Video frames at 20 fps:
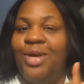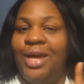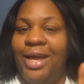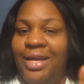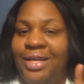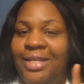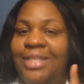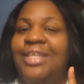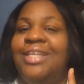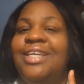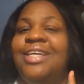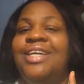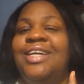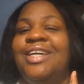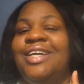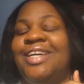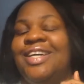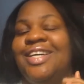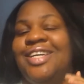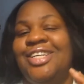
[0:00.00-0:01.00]
paint
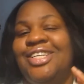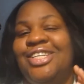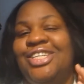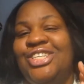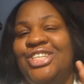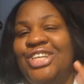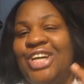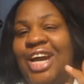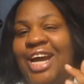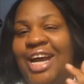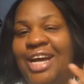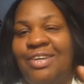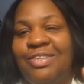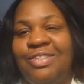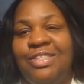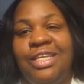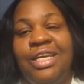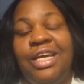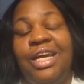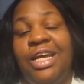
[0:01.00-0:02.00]
your house?"